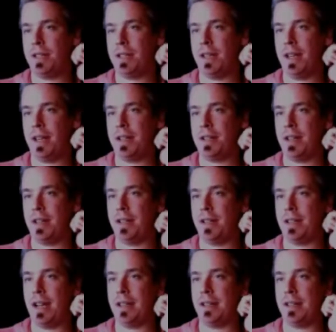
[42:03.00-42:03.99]
Kitchen is
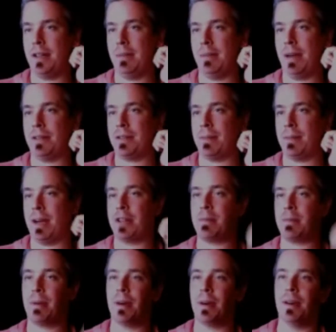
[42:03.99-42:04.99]
asking about smash
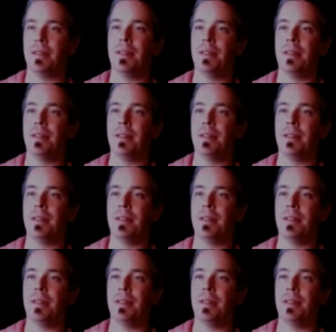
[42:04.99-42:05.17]
burgers.